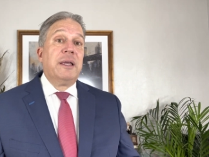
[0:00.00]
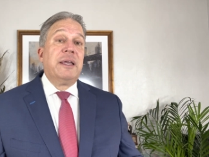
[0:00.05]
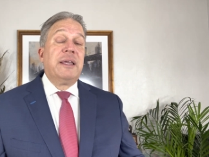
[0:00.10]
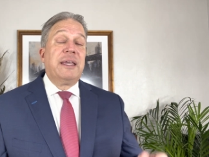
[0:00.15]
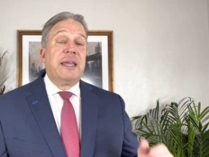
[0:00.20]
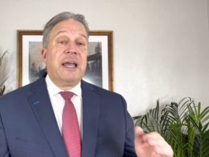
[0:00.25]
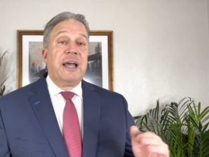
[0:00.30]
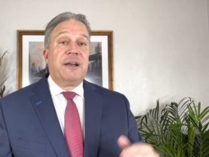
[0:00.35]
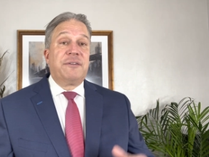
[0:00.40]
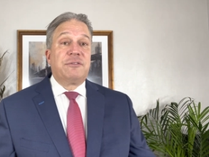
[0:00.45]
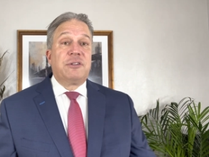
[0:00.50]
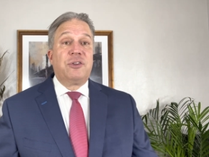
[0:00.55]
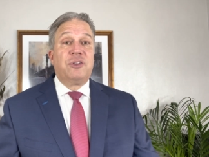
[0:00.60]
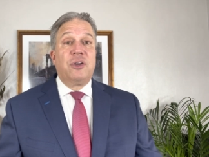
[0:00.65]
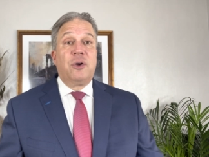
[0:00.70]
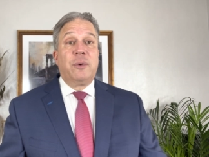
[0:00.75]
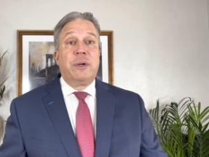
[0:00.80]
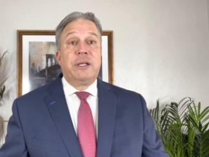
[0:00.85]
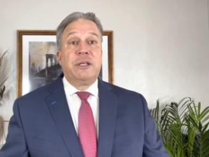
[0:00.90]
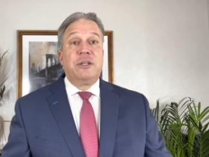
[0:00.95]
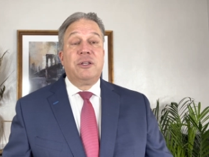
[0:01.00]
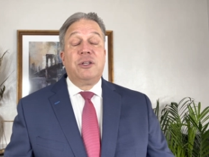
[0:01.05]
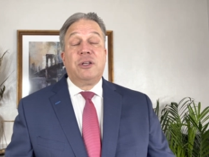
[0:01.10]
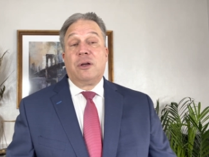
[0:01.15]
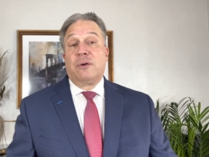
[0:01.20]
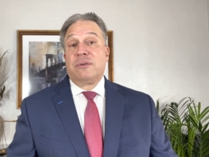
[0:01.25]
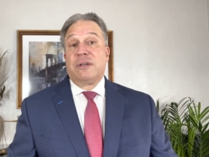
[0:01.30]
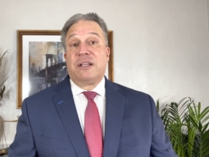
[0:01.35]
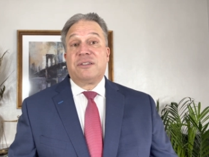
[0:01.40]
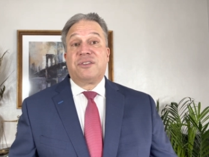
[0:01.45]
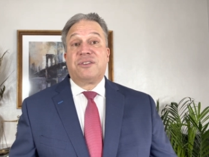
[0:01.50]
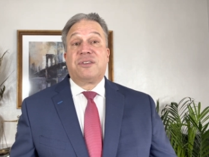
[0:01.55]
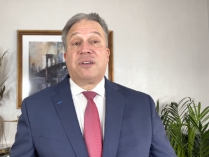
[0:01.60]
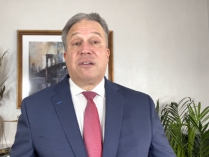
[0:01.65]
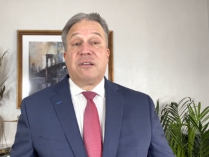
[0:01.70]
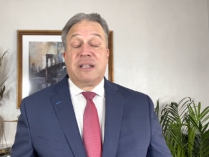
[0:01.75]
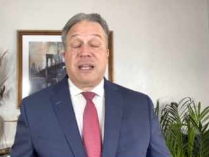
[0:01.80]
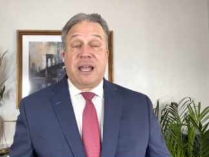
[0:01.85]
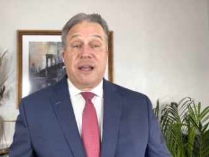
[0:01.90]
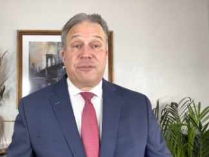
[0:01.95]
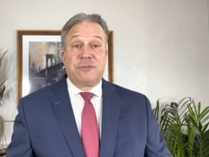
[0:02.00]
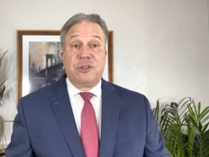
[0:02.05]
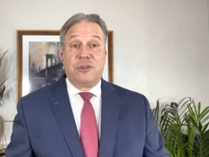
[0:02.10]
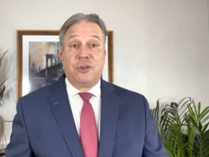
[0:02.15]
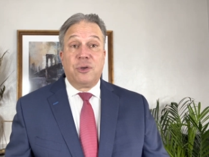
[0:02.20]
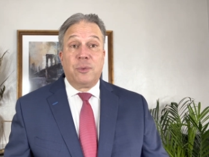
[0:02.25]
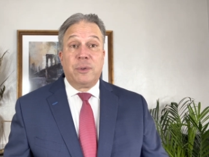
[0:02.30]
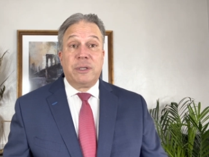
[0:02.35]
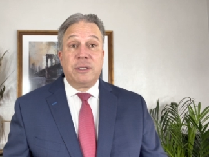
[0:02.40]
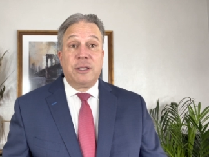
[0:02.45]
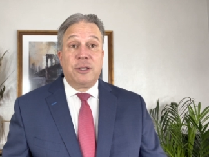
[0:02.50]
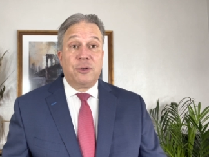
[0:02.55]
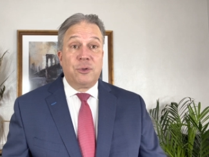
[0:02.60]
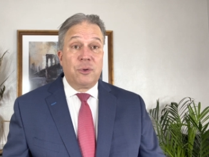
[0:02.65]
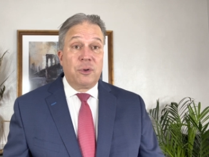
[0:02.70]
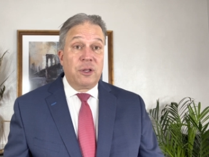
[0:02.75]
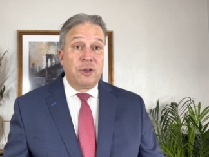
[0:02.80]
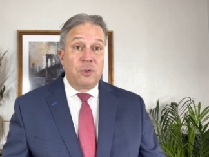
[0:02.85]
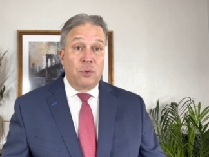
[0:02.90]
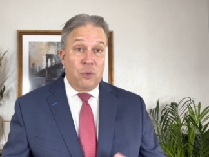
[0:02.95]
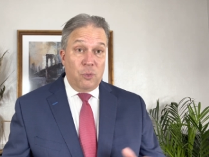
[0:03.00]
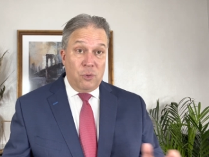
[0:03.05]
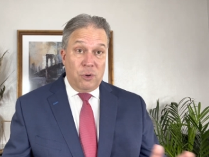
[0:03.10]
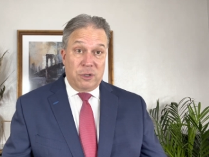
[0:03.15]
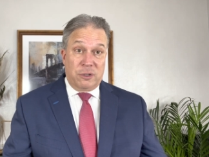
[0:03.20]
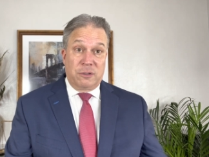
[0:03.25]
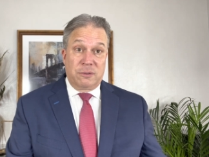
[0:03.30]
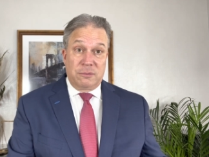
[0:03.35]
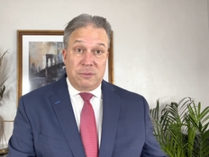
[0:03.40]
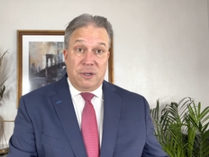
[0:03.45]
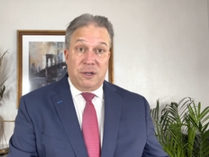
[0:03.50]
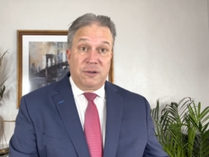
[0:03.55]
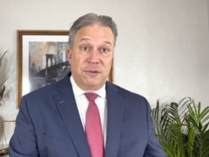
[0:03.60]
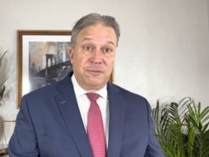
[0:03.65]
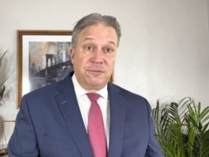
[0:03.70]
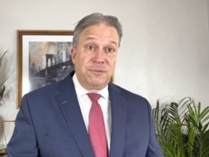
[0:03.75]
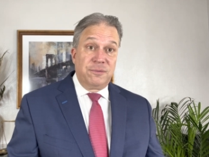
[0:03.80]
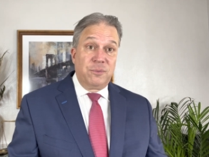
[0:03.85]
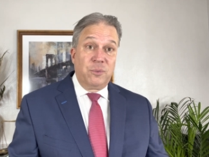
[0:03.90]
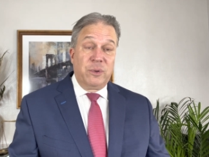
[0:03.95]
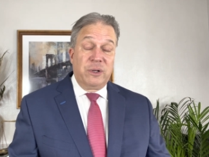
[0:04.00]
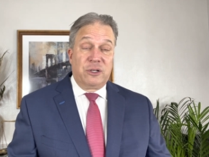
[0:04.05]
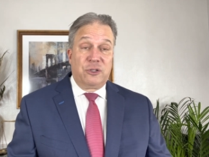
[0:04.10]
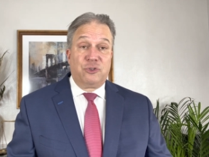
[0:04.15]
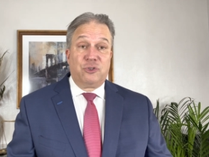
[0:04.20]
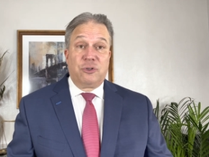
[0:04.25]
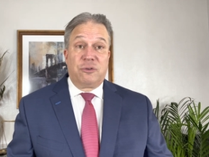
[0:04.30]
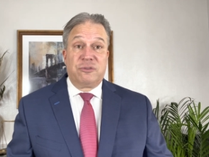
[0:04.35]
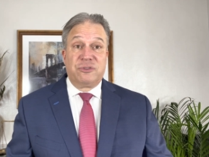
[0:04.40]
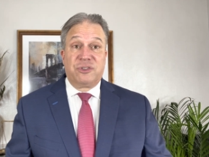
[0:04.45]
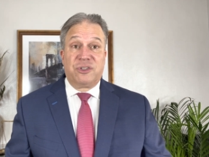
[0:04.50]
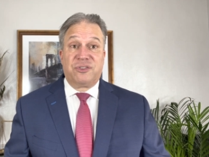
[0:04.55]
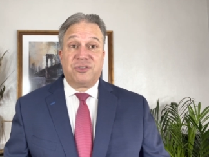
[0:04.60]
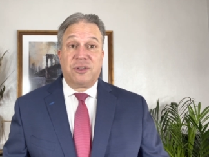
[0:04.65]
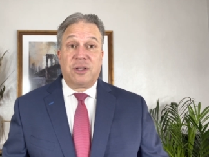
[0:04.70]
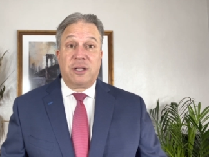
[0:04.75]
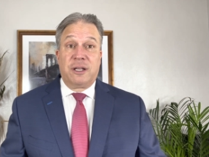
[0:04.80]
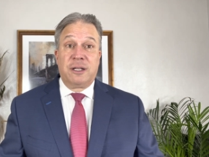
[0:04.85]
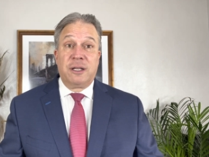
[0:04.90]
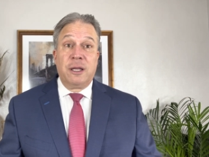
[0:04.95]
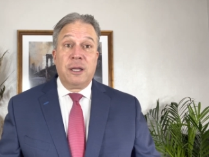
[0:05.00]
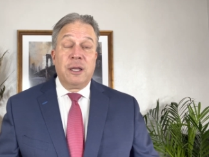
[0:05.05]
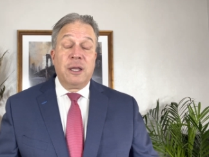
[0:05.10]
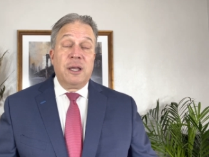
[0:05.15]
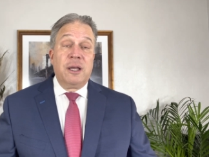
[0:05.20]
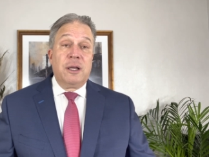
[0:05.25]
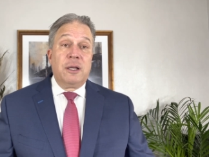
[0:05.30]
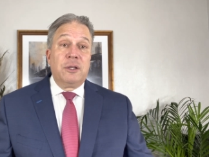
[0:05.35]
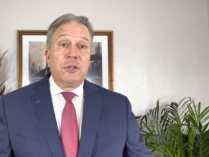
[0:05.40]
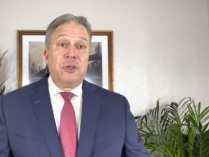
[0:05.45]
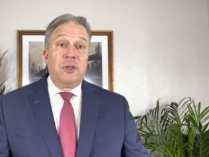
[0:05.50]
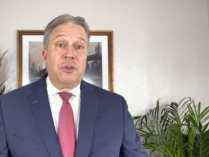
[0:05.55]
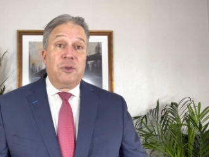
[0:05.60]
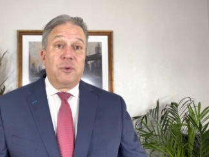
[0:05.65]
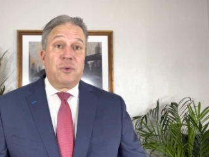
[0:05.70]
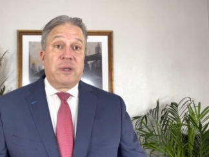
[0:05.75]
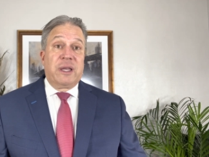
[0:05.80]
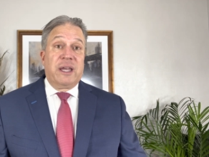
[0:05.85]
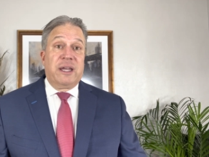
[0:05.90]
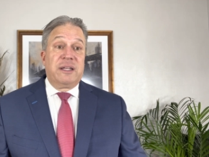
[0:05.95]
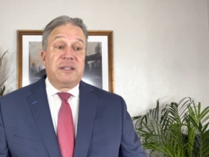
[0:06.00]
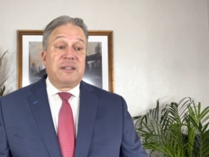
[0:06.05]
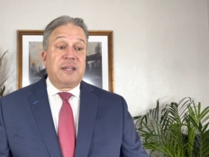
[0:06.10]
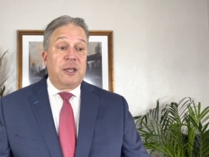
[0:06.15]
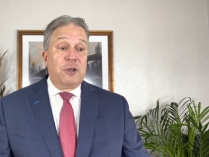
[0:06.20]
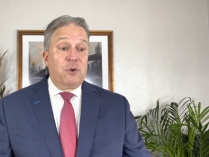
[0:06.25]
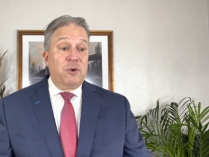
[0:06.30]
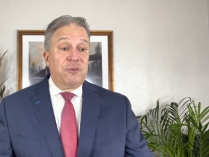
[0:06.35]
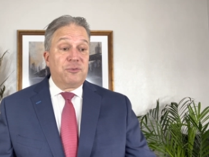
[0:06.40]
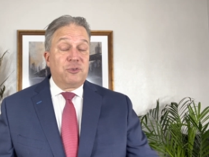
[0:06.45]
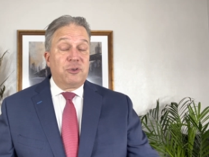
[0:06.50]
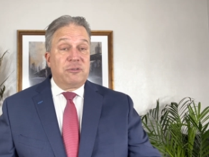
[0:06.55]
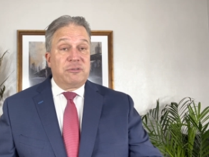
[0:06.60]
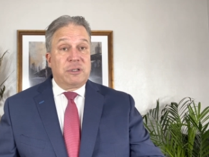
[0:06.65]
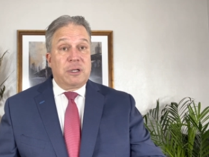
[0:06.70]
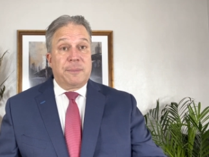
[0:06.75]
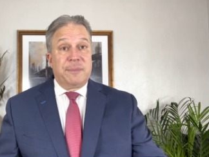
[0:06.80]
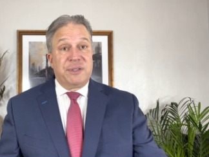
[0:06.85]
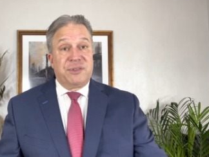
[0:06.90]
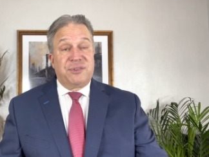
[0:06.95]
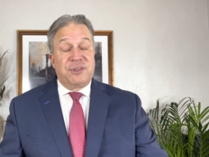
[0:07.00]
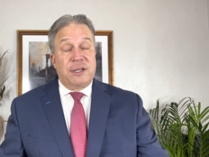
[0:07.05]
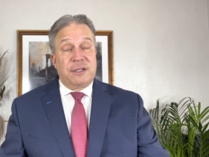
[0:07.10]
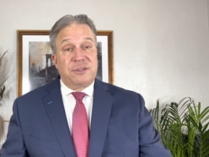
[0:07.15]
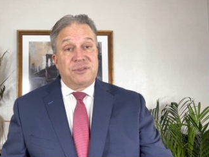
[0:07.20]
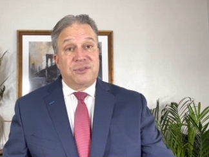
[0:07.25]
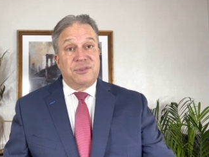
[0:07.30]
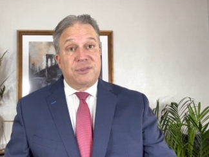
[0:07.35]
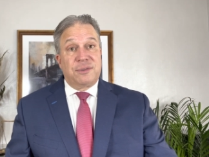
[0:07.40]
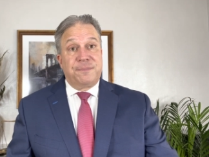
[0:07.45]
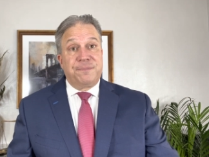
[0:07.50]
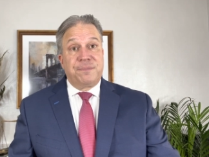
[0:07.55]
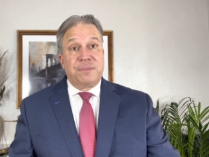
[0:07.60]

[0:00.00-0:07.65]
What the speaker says: You have to do it. You don't necessarily have to do it in order of where the jurors are sitting. You can take off juror number 6